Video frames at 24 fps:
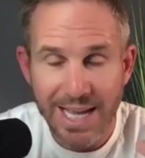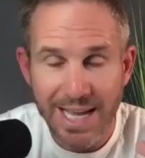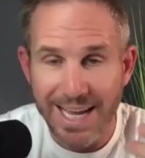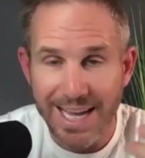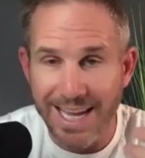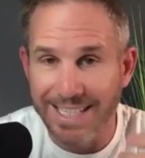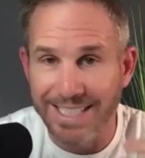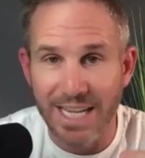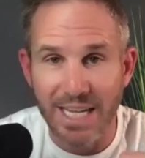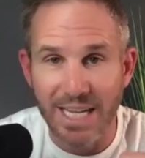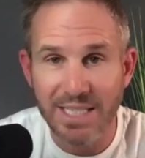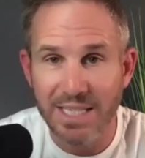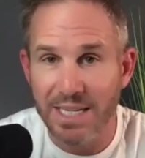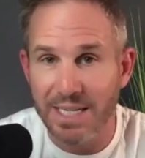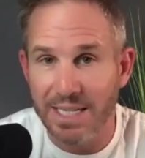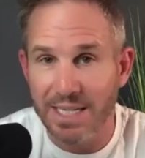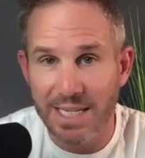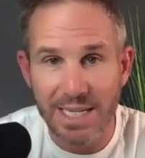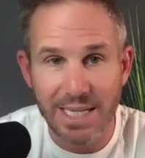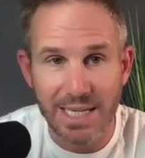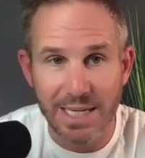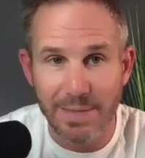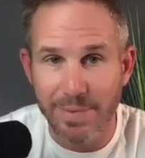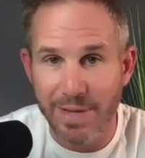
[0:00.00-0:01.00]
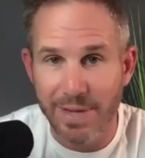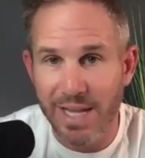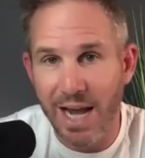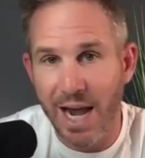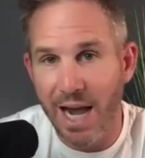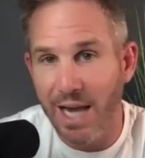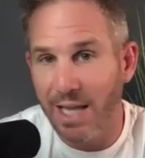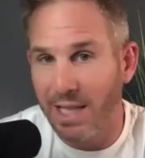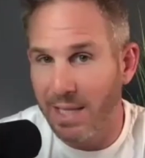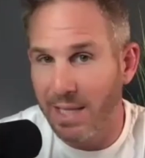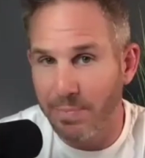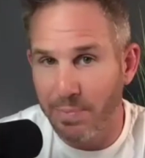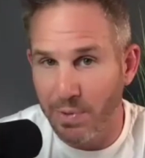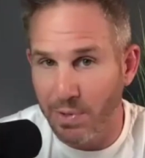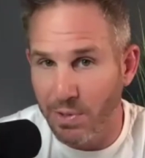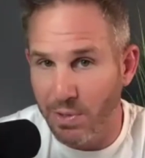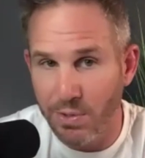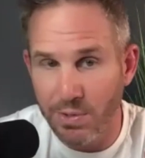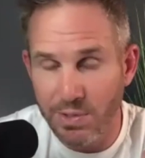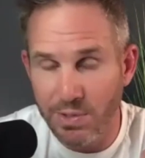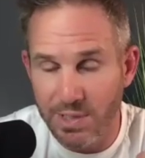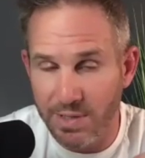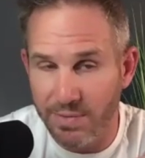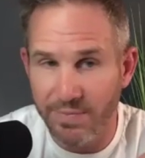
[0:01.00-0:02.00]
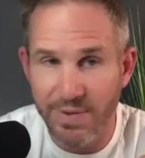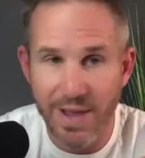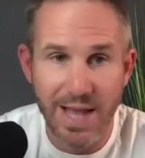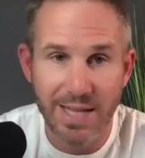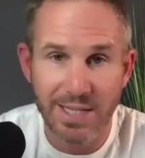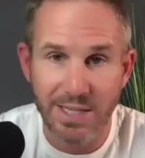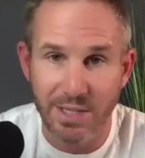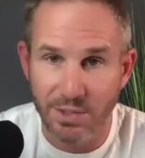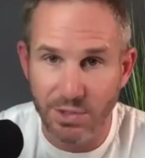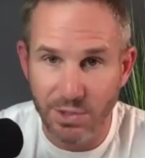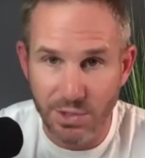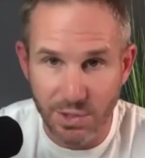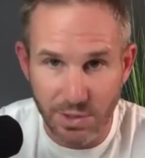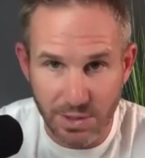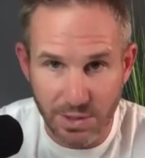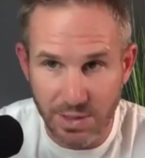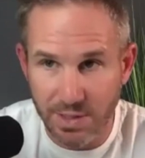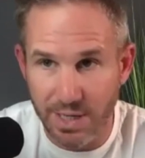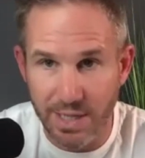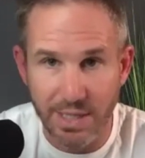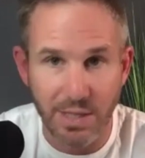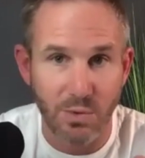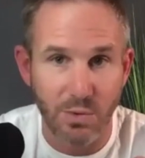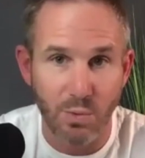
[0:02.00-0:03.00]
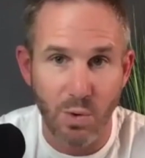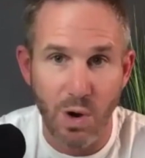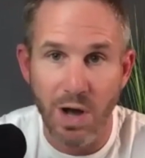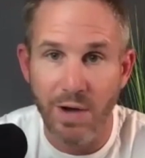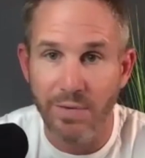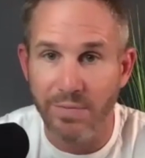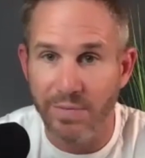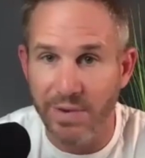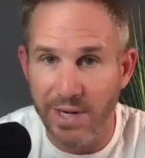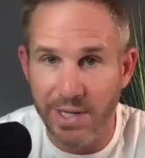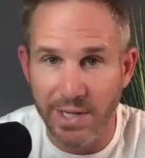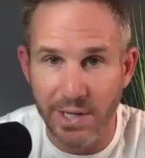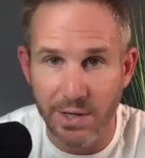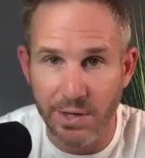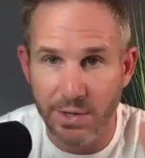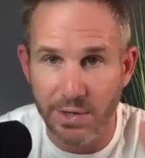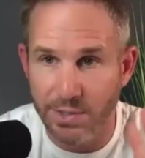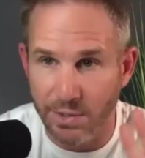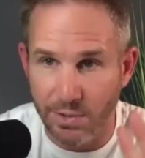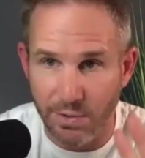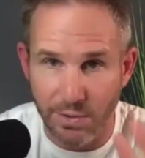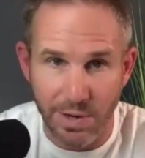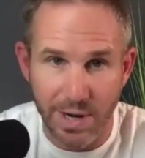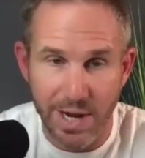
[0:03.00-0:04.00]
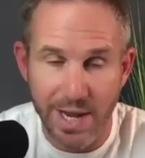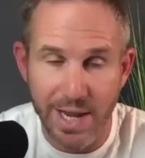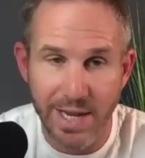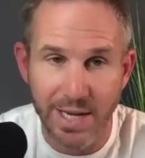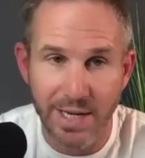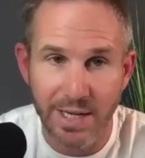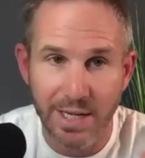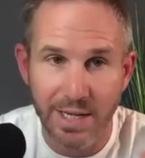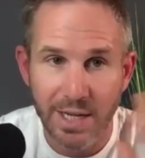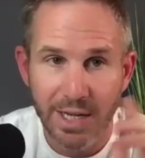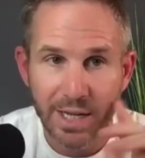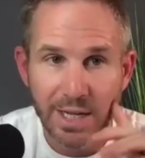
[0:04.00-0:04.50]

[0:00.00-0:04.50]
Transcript: It doesn't need to be highly produced. In fact, it shouldn't. Like the raw videos are great.